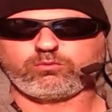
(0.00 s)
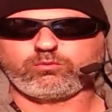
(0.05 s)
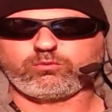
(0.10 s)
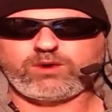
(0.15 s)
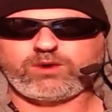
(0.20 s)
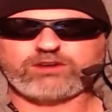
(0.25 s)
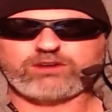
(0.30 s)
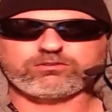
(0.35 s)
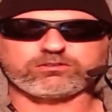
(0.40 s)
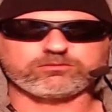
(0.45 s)

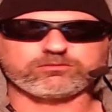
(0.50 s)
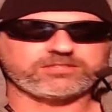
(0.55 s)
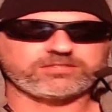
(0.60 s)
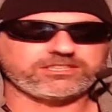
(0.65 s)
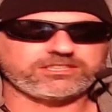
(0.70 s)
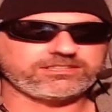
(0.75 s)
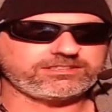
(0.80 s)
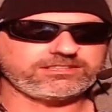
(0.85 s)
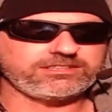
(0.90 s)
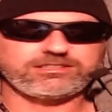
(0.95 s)
Welcome to
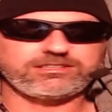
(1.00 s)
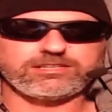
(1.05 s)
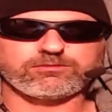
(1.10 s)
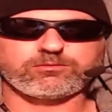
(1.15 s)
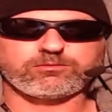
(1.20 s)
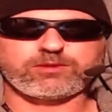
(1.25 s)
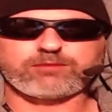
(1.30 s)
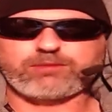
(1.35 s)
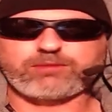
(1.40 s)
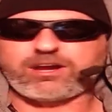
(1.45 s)
the
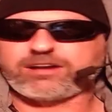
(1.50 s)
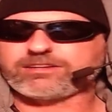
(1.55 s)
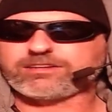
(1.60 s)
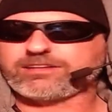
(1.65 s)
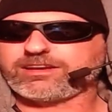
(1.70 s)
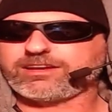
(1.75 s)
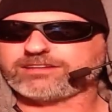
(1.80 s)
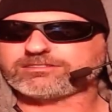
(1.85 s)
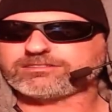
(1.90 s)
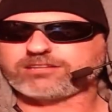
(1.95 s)
TCMMA
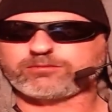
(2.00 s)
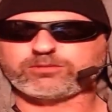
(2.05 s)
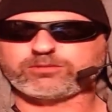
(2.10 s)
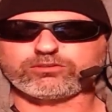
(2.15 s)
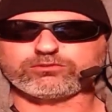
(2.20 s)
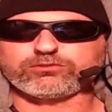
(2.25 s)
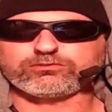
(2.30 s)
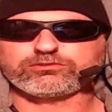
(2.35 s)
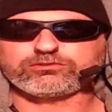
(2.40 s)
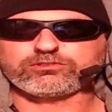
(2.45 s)
Podcast. I'm your
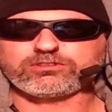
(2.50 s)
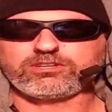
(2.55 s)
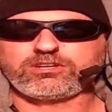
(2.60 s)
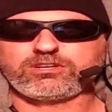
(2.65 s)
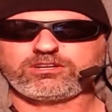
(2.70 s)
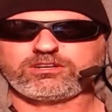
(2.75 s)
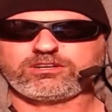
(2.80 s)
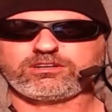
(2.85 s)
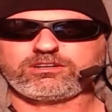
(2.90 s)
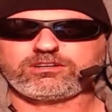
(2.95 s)
host,
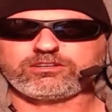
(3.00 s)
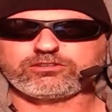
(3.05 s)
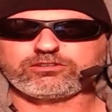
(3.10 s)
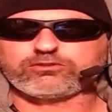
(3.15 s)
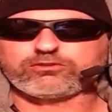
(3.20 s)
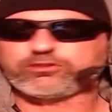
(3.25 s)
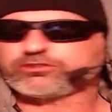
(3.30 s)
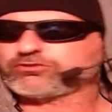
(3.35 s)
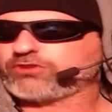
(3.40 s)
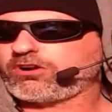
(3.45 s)

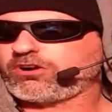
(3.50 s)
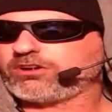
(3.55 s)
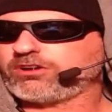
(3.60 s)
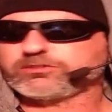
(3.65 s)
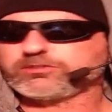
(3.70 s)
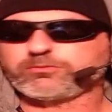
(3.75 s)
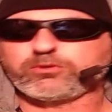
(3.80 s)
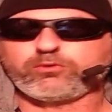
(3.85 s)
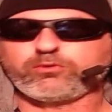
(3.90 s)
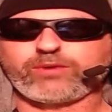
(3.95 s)
Chris
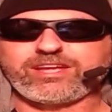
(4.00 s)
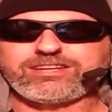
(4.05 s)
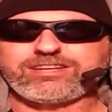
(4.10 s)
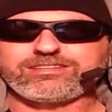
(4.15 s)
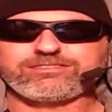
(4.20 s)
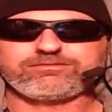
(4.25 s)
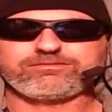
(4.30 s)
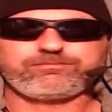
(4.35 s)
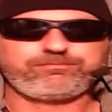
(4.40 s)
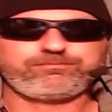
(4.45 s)
Cross. And we
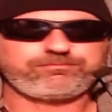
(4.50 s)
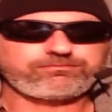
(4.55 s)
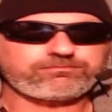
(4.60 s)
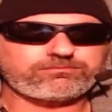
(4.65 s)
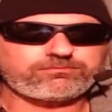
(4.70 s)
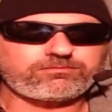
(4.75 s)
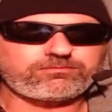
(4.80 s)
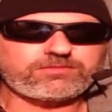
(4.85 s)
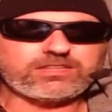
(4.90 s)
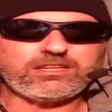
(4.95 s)
waited
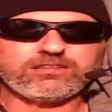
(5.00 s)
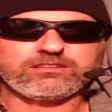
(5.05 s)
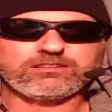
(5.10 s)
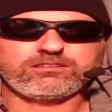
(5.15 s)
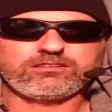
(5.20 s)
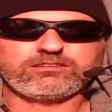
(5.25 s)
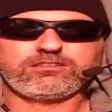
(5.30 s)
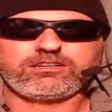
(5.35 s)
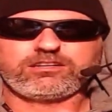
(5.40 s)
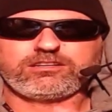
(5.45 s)

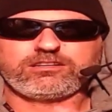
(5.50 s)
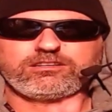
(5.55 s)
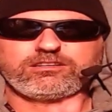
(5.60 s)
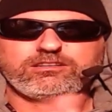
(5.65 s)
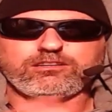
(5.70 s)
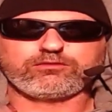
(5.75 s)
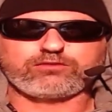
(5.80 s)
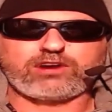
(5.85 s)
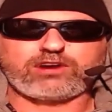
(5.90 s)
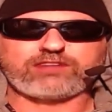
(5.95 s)

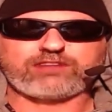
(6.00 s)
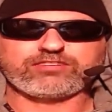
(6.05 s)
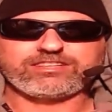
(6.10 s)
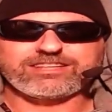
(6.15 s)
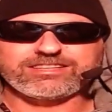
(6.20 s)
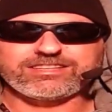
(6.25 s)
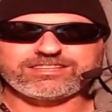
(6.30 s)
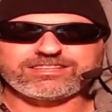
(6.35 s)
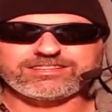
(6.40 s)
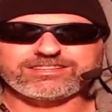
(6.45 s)
for
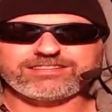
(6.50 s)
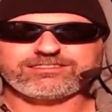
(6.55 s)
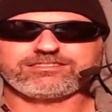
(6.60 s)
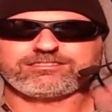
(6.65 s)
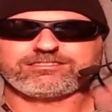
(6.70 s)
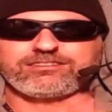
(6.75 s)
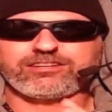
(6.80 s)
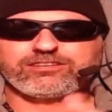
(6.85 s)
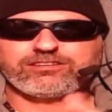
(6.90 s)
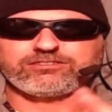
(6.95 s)
everything to hit
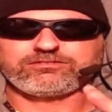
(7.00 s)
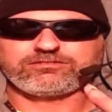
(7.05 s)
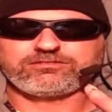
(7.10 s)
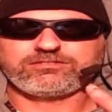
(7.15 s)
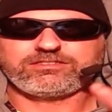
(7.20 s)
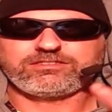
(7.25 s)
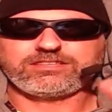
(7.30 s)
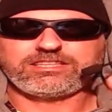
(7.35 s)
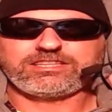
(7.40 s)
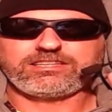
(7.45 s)

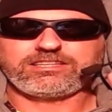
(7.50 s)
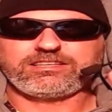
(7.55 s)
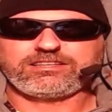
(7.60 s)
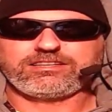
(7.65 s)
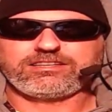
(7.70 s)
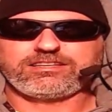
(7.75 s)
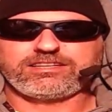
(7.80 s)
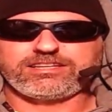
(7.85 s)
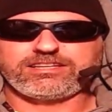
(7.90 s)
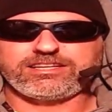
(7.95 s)

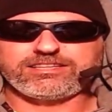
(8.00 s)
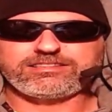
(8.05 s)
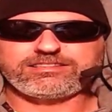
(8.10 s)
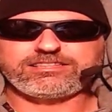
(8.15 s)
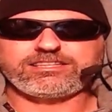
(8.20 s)
the